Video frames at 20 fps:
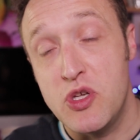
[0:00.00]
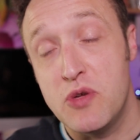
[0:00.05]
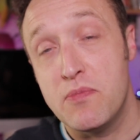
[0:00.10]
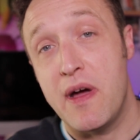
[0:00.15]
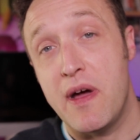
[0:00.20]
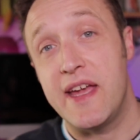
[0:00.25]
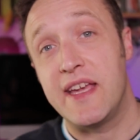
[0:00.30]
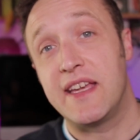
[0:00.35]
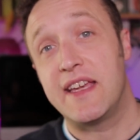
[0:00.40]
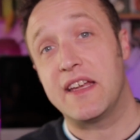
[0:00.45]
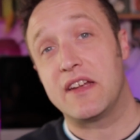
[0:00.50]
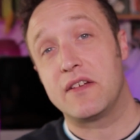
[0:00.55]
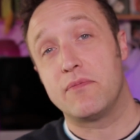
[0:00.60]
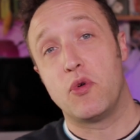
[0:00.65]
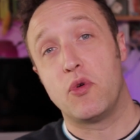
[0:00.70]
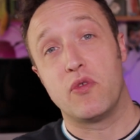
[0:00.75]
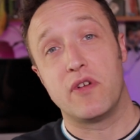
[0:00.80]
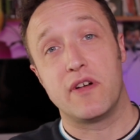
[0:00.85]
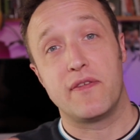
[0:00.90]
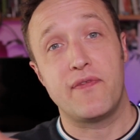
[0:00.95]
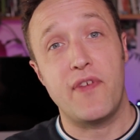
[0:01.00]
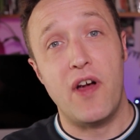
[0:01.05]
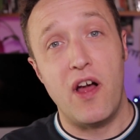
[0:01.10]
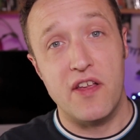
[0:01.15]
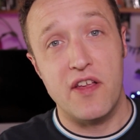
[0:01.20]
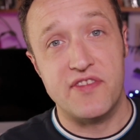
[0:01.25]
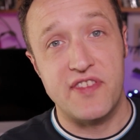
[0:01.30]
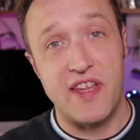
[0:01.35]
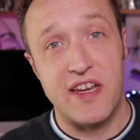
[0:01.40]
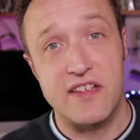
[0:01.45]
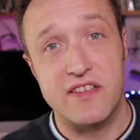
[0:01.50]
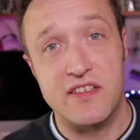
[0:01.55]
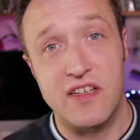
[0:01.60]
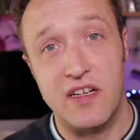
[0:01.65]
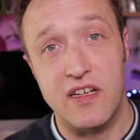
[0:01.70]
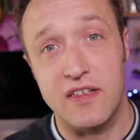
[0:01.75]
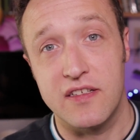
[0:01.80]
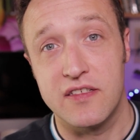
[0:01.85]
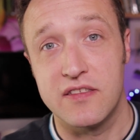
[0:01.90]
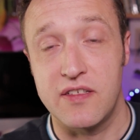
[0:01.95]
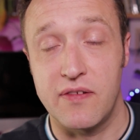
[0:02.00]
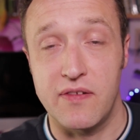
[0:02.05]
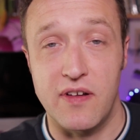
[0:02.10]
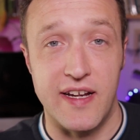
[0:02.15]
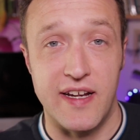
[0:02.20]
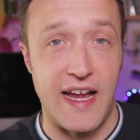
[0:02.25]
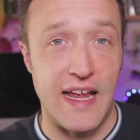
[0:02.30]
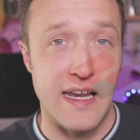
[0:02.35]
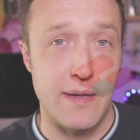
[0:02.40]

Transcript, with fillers: you may get a more advanced editor, something like